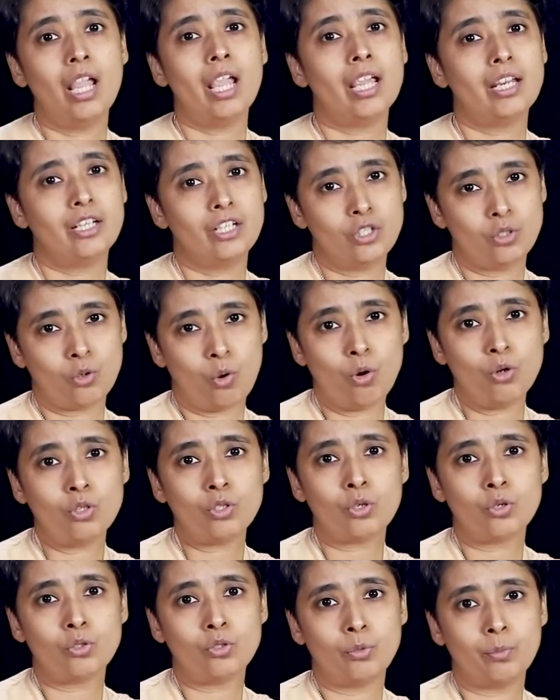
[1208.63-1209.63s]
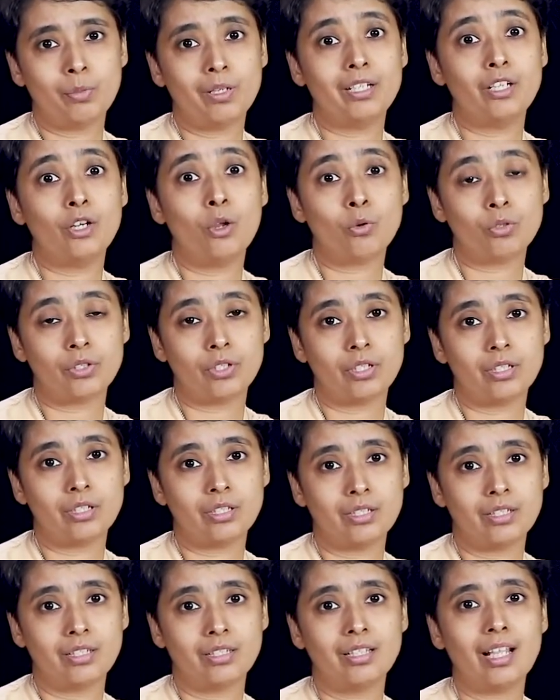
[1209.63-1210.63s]
it is also to be
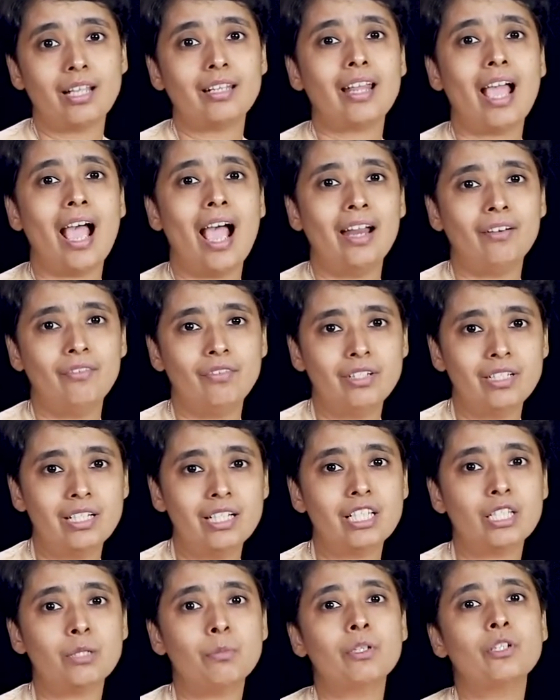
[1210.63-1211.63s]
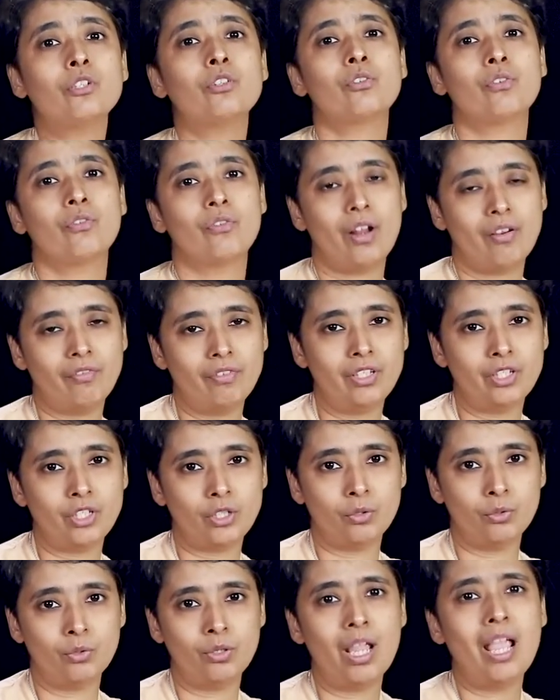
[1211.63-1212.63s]
noted that advertisement
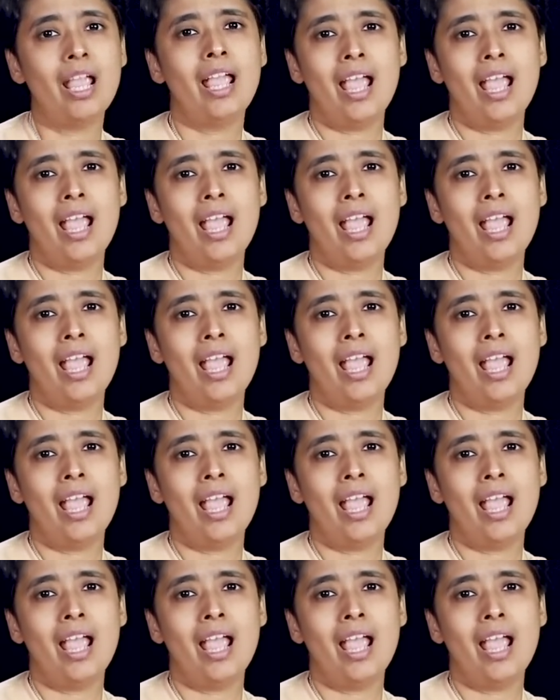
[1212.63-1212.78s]
revenue